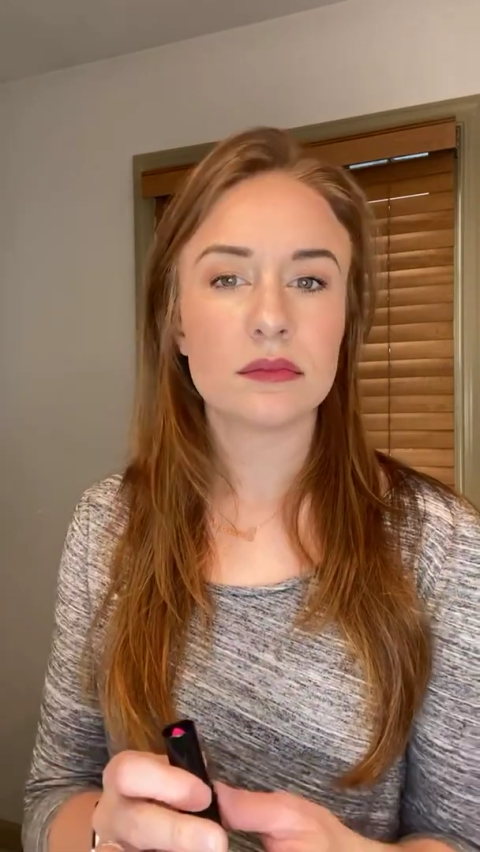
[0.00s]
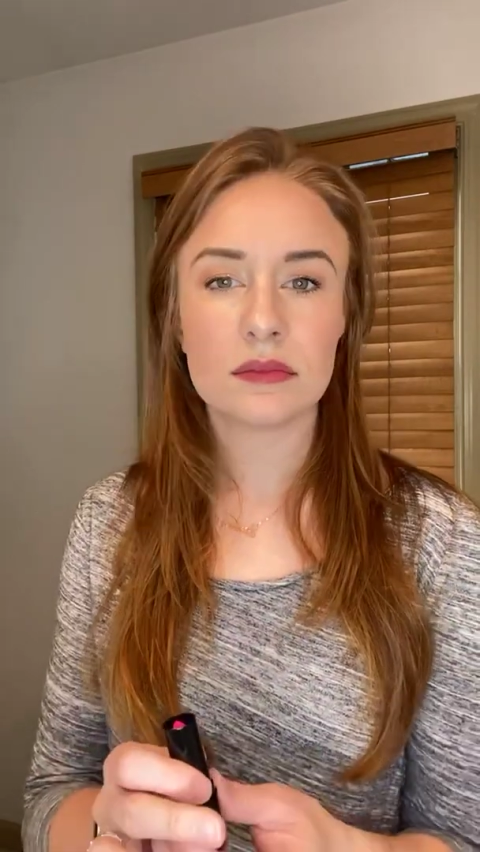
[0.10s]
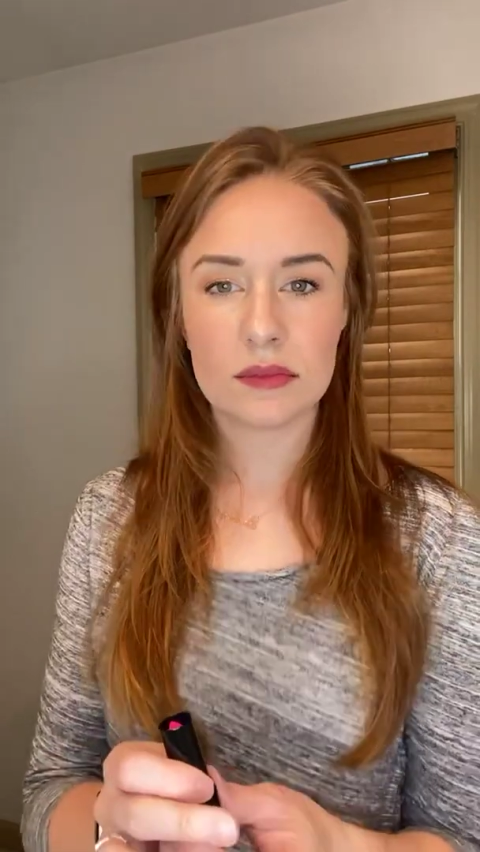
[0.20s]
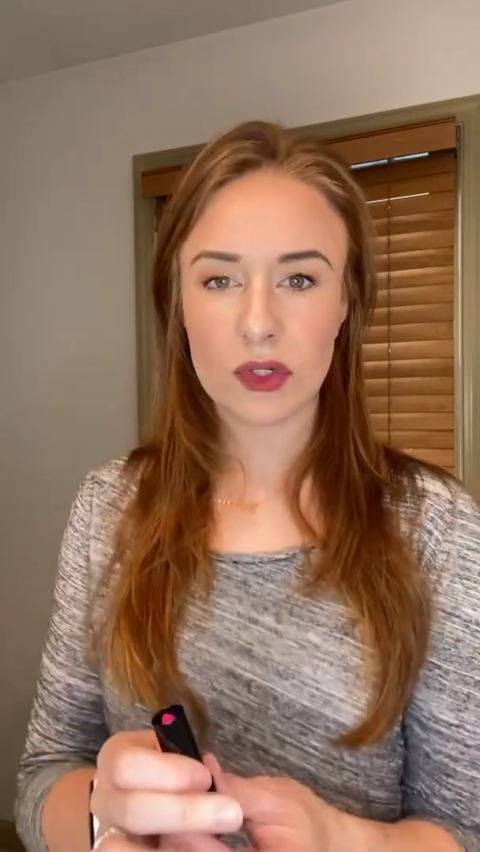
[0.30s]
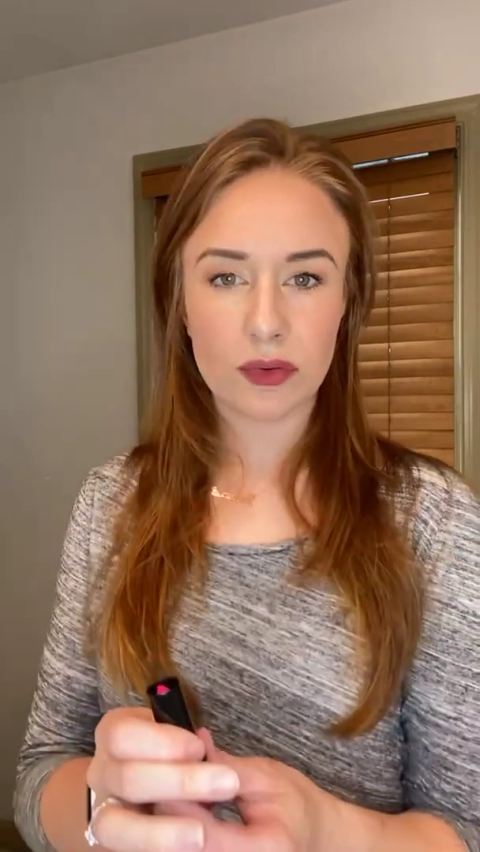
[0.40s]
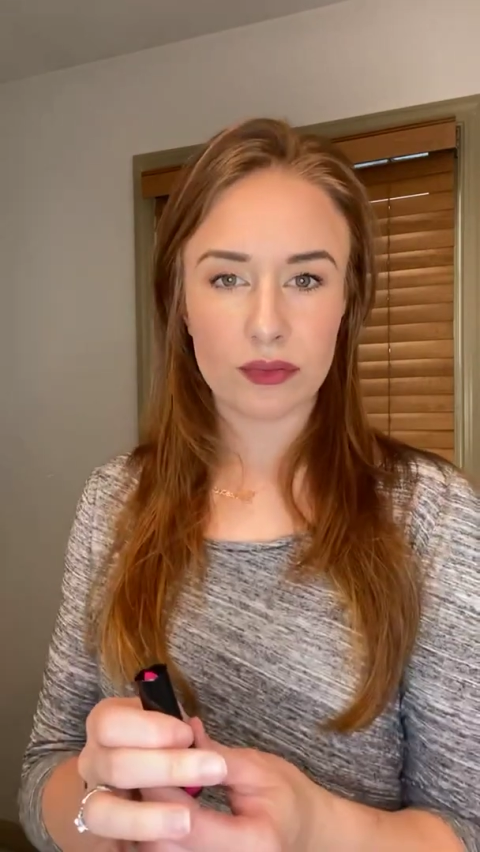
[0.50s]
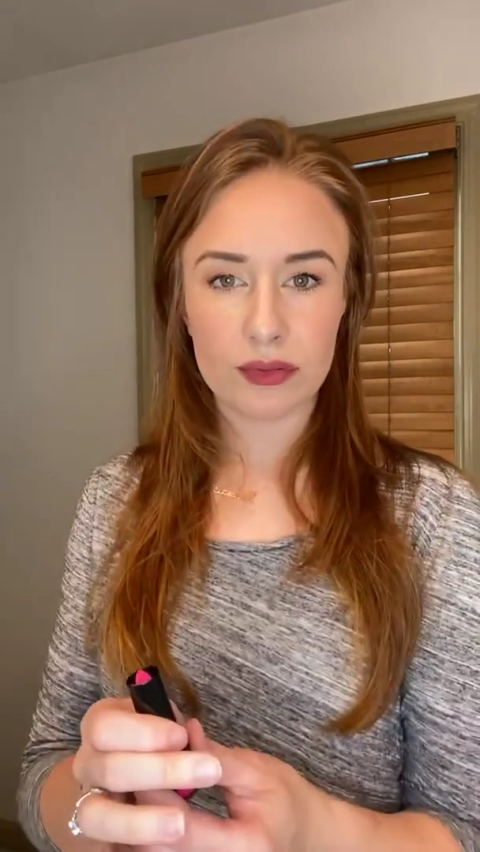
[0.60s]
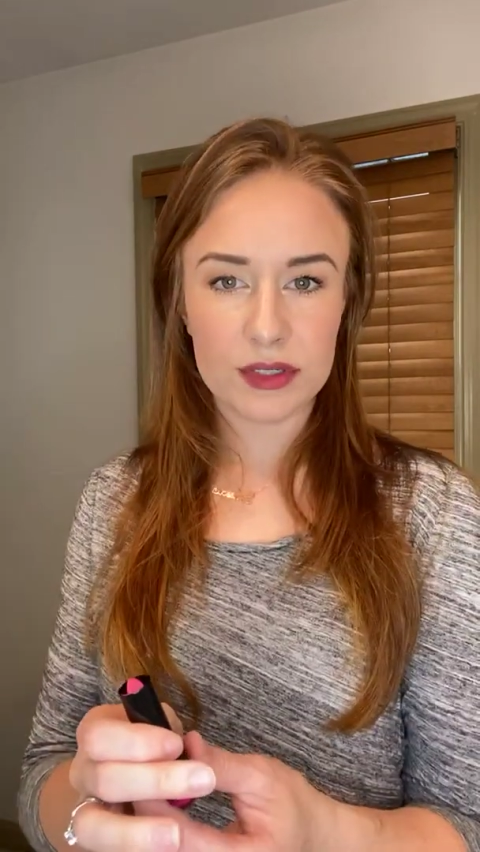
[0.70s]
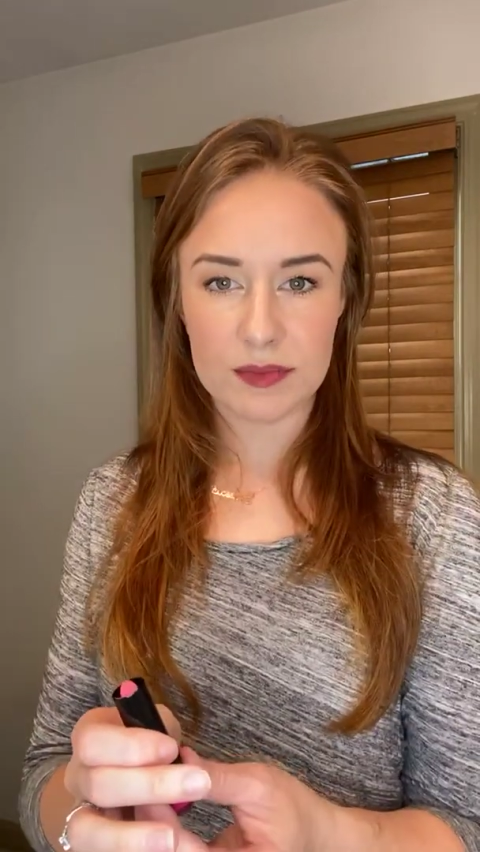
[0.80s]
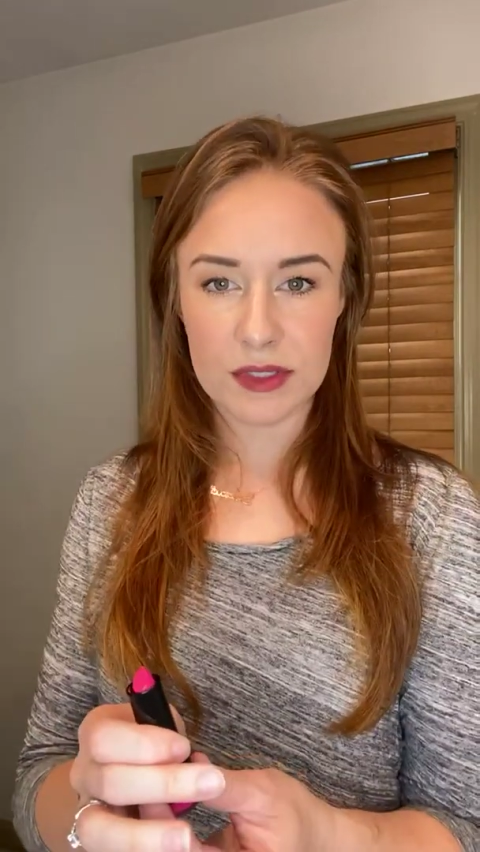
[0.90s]

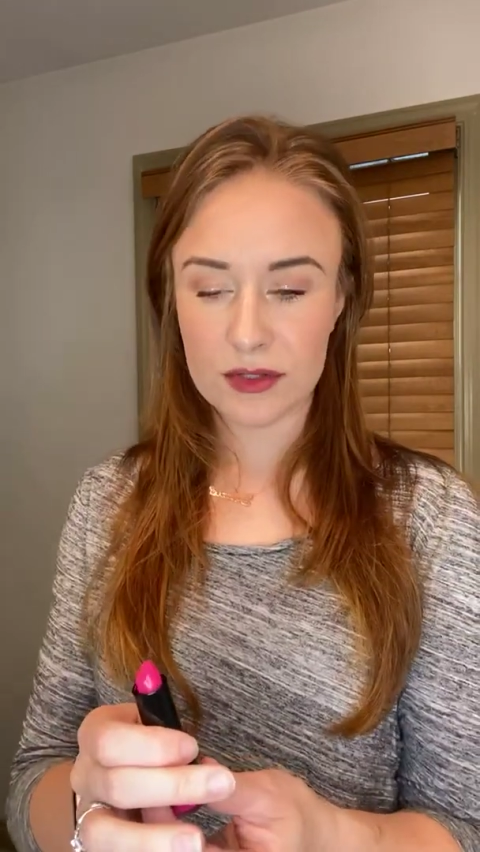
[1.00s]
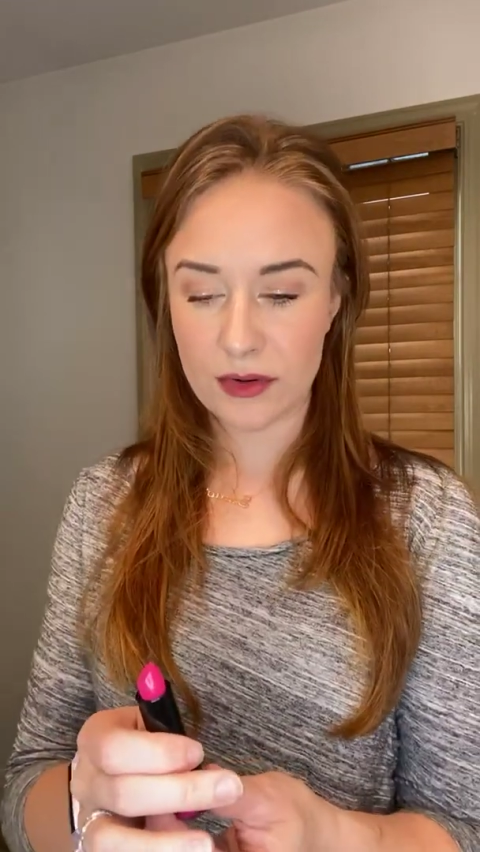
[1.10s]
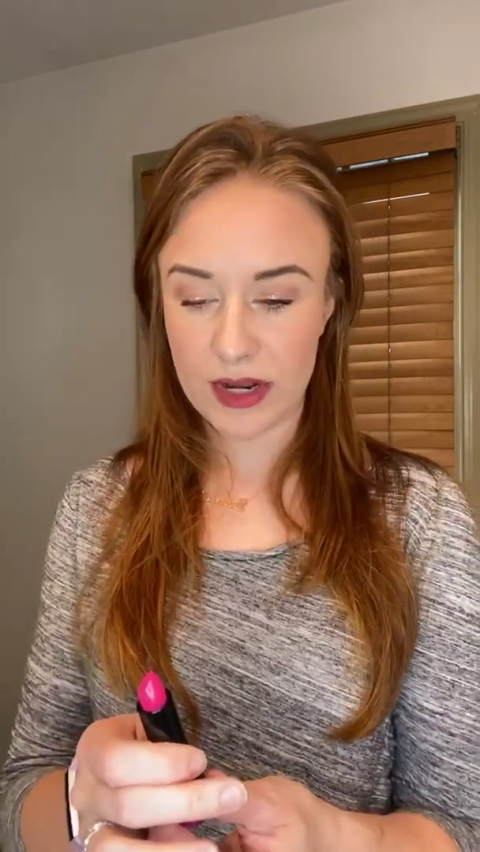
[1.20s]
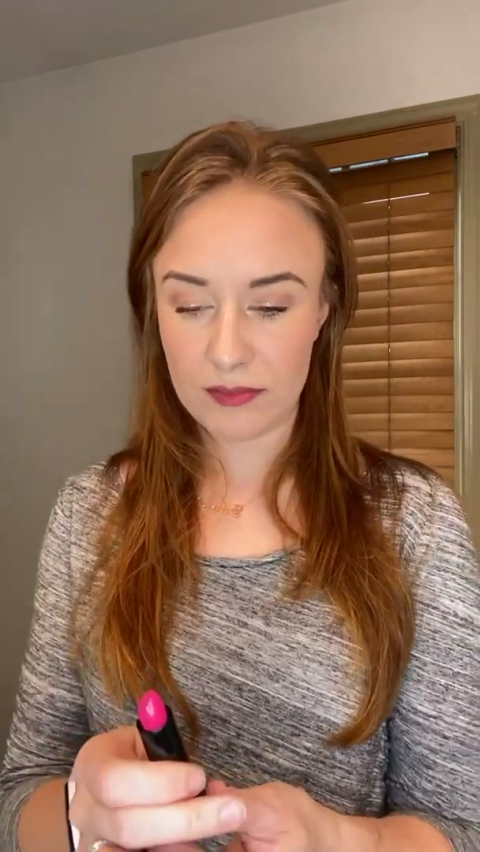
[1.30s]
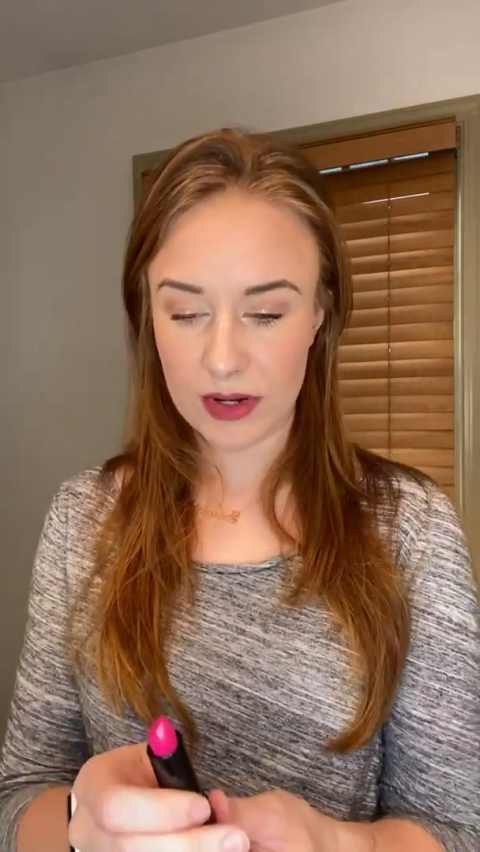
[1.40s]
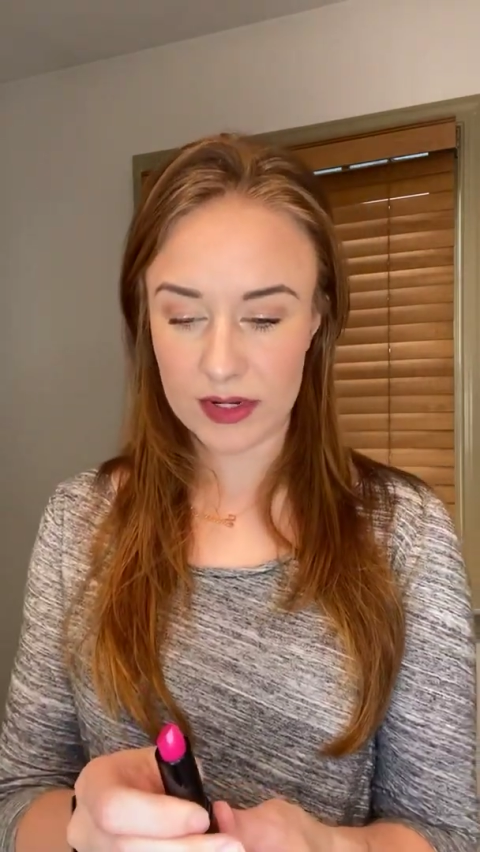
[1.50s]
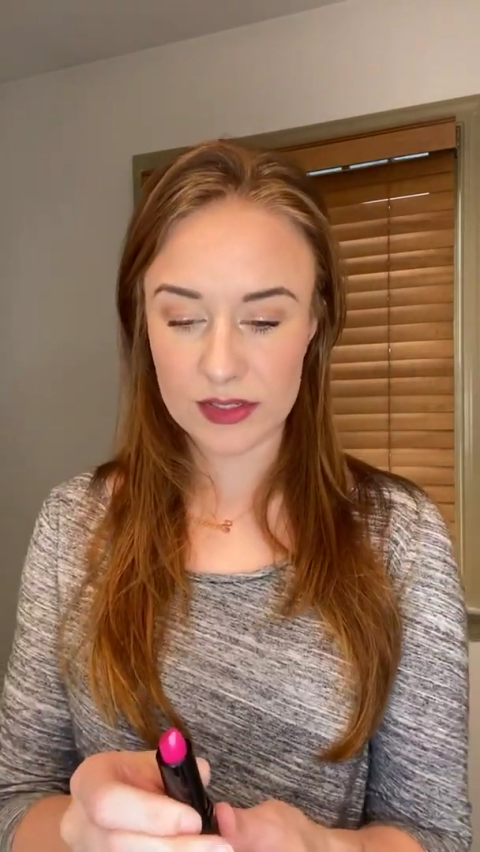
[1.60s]
Christmas cranberry